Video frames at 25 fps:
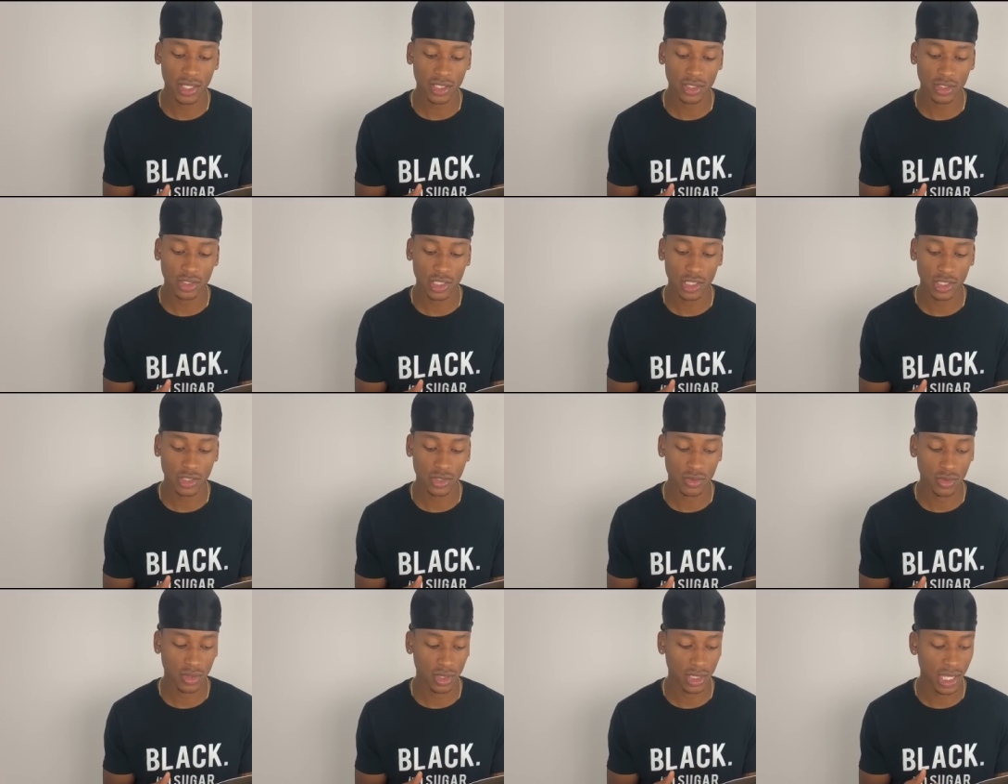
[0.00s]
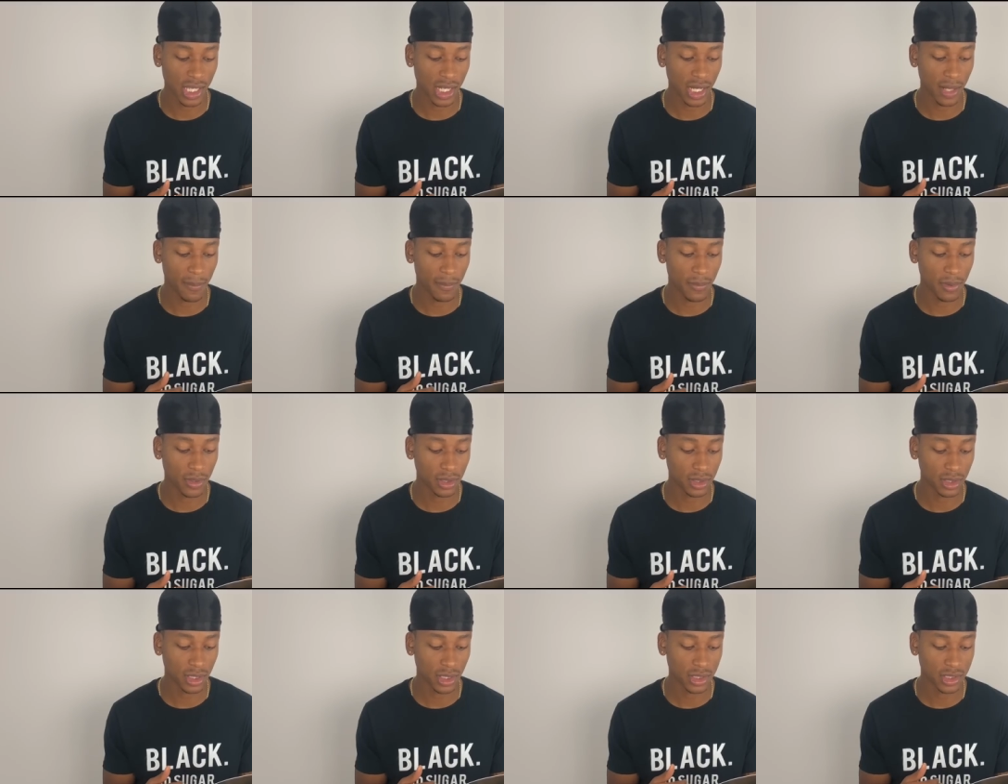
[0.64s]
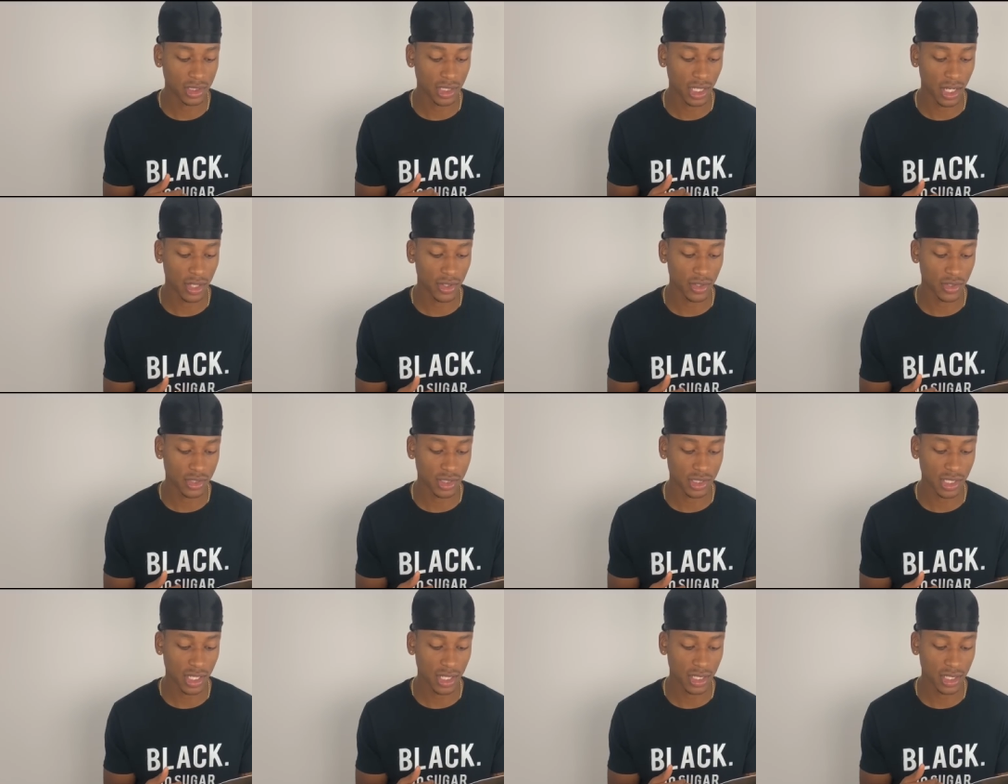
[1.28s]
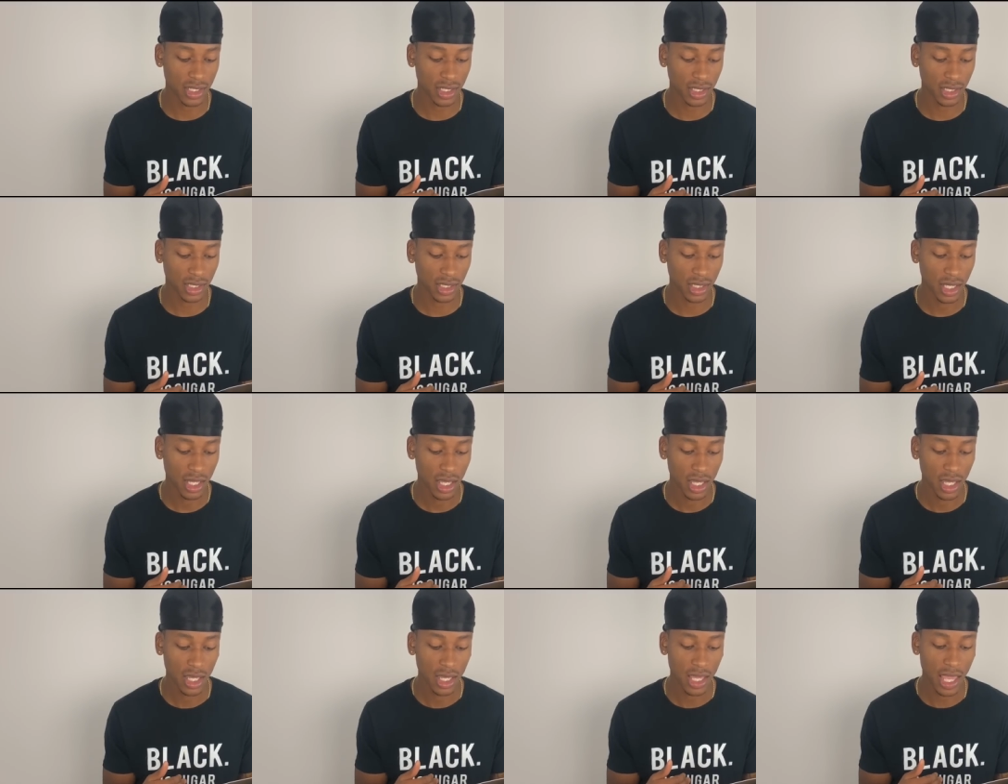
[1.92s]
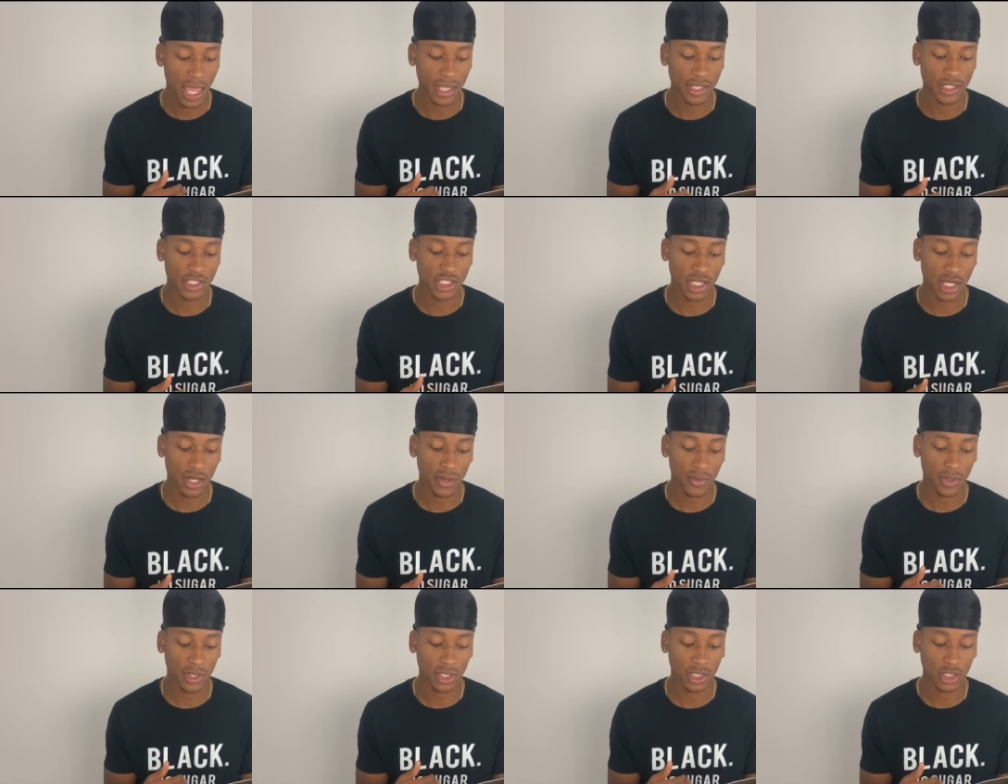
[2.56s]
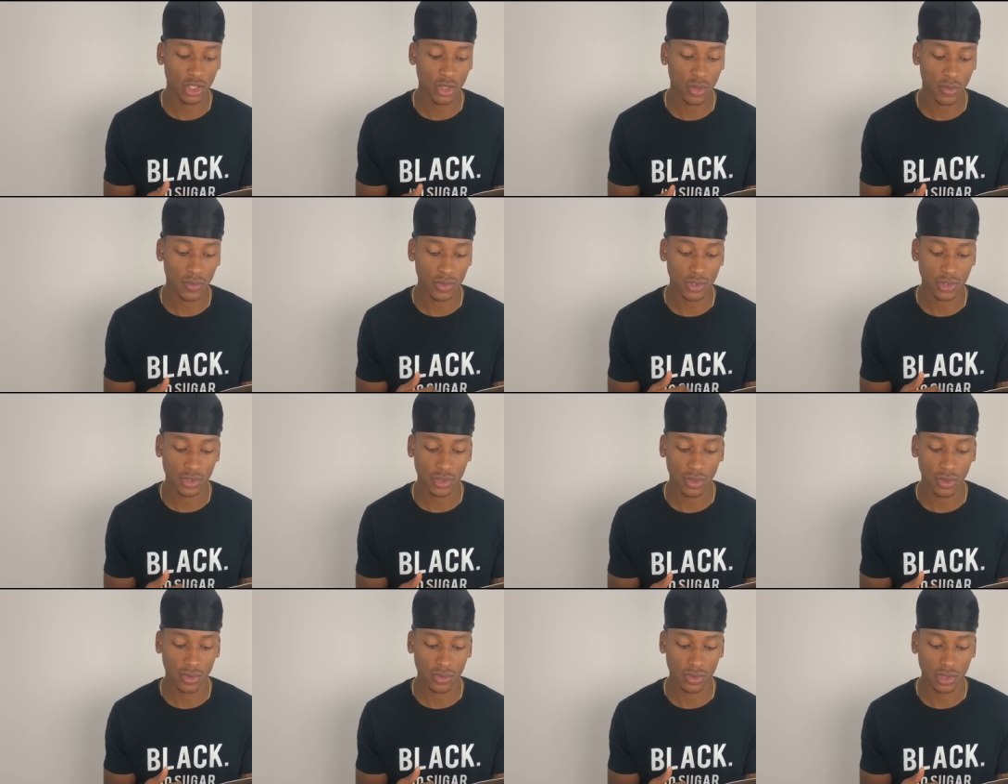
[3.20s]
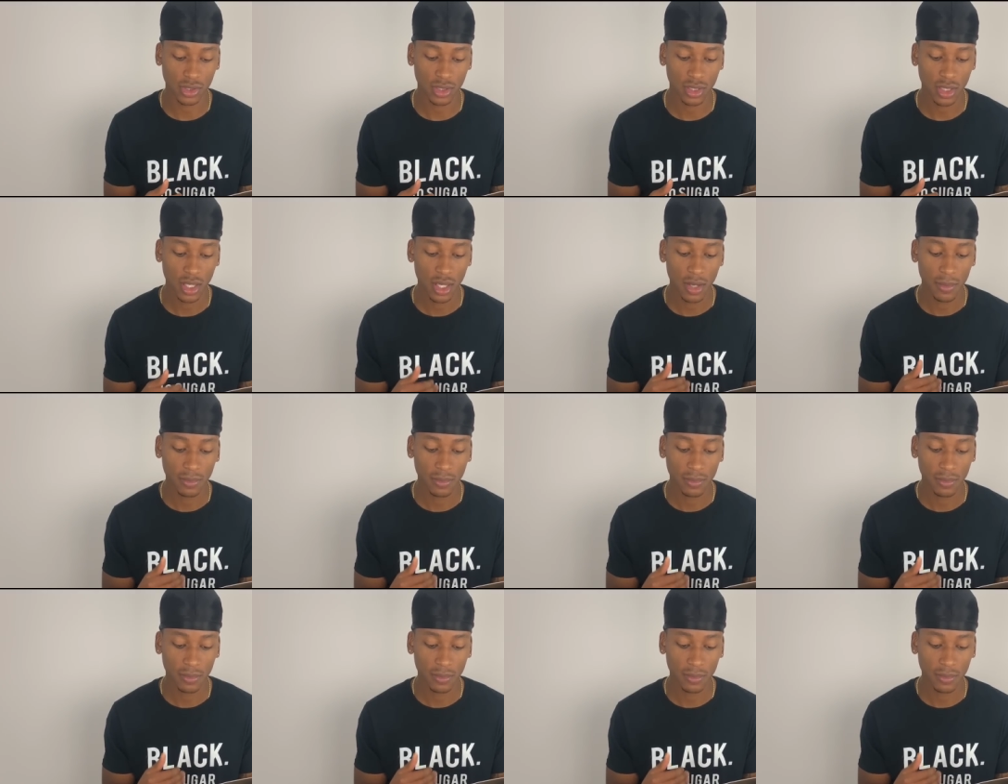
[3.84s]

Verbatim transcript: ancestry and a booklet to understanding and sharing your results.